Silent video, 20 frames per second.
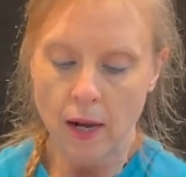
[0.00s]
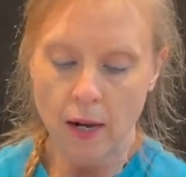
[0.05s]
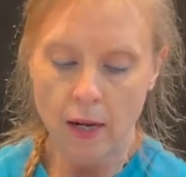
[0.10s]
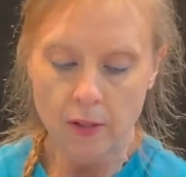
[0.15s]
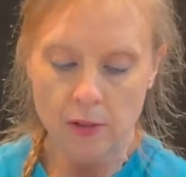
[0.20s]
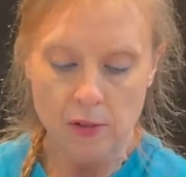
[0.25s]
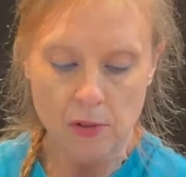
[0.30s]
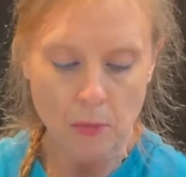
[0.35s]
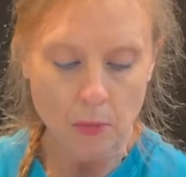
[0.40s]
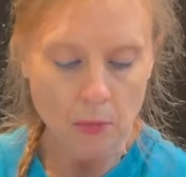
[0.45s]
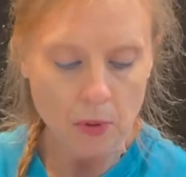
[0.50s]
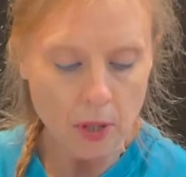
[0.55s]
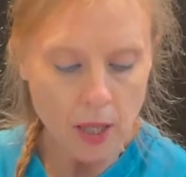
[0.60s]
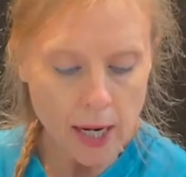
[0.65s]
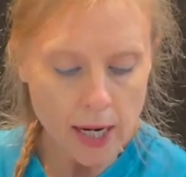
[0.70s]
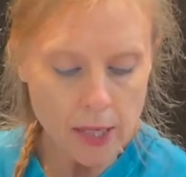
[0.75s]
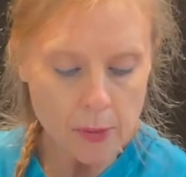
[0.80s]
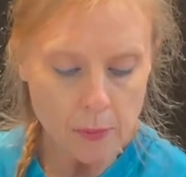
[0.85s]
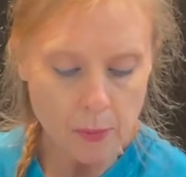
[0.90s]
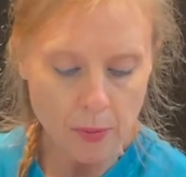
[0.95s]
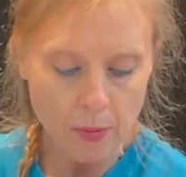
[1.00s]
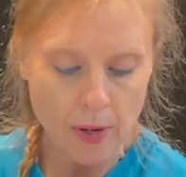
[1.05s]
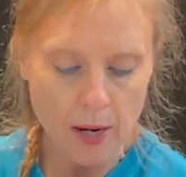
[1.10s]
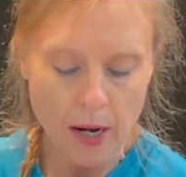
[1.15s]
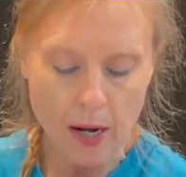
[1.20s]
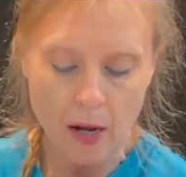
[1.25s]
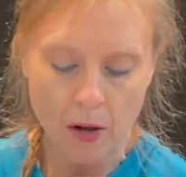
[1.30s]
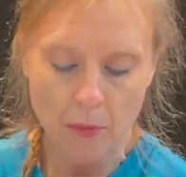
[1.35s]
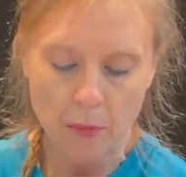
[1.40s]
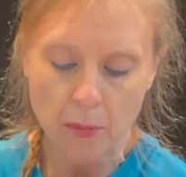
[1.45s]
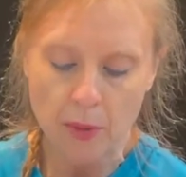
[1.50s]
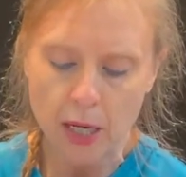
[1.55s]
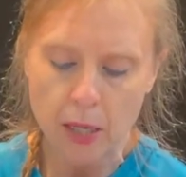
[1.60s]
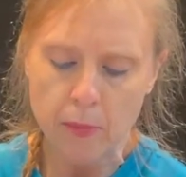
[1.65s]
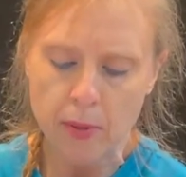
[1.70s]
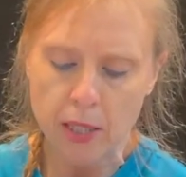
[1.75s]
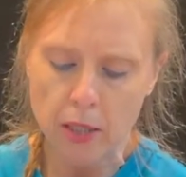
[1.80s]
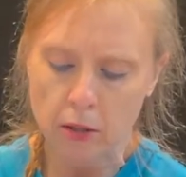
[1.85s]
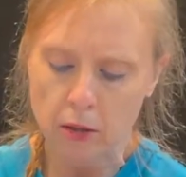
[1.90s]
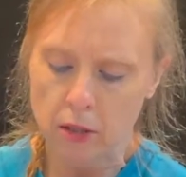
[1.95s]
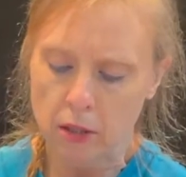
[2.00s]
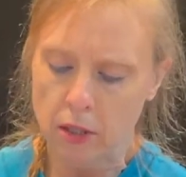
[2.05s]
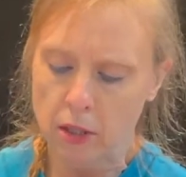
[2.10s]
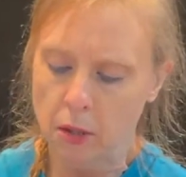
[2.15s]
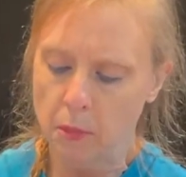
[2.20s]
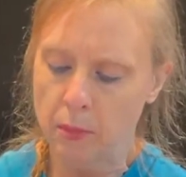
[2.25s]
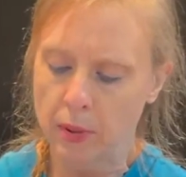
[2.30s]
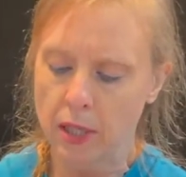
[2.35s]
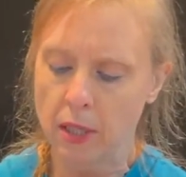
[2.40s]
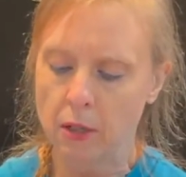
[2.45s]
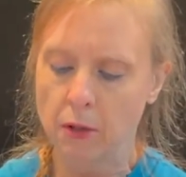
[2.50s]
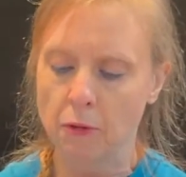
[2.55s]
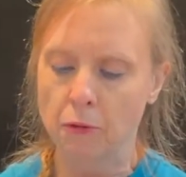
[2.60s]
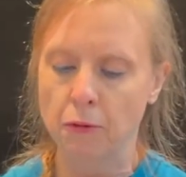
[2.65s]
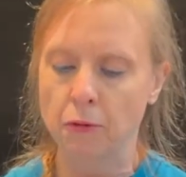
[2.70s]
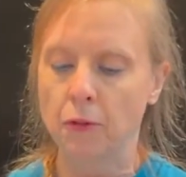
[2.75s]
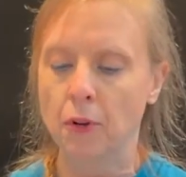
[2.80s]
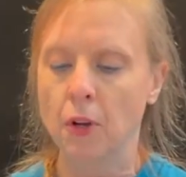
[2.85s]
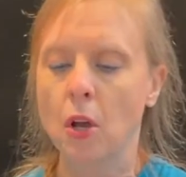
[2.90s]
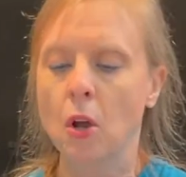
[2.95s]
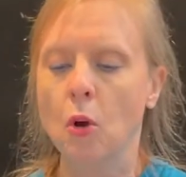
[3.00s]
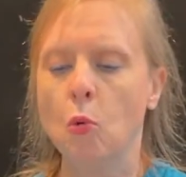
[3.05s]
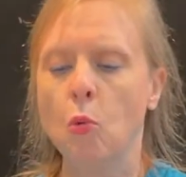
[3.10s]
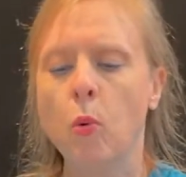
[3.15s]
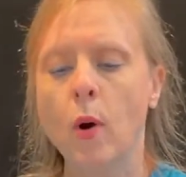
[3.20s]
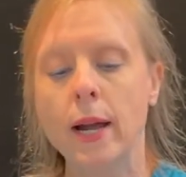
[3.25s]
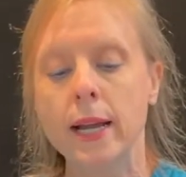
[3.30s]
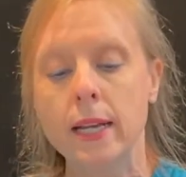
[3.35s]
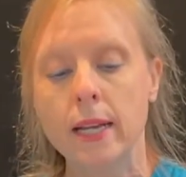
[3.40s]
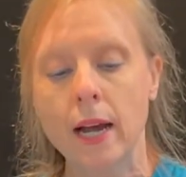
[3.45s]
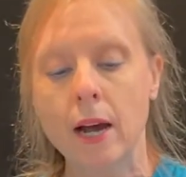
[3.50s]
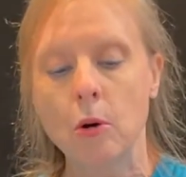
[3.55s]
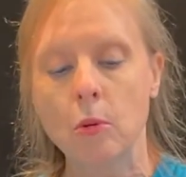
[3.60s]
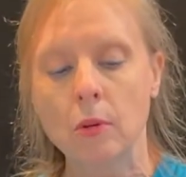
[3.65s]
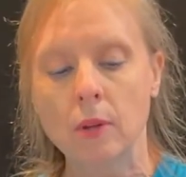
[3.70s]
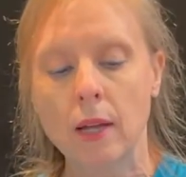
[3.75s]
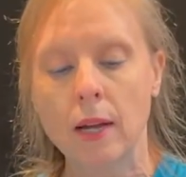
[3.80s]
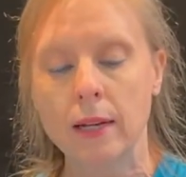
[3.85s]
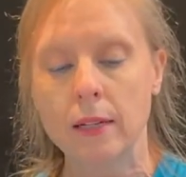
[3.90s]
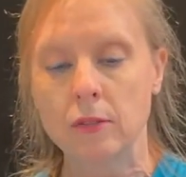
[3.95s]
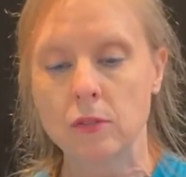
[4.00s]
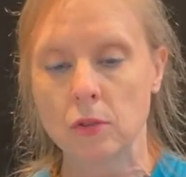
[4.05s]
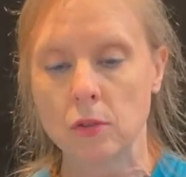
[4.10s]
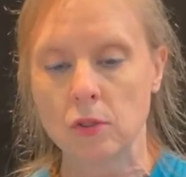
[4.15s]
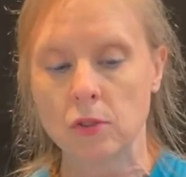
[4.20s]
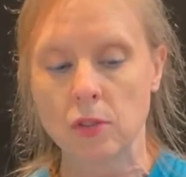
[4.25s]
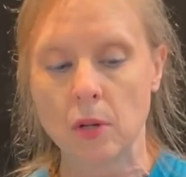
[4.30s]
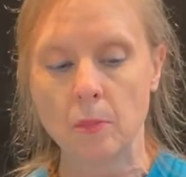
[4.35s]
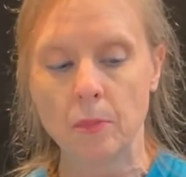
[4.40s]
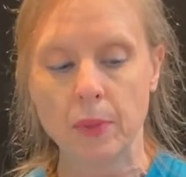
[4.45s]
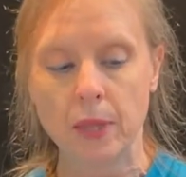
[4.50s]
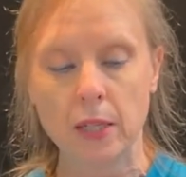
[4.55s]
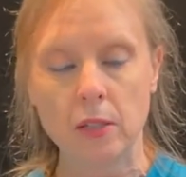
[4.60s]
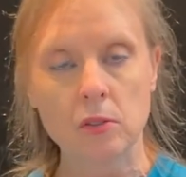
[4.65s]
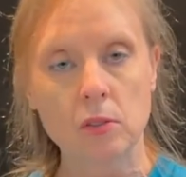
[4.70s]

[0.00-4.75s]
some light brown, maybe a little bit of white outlines or something.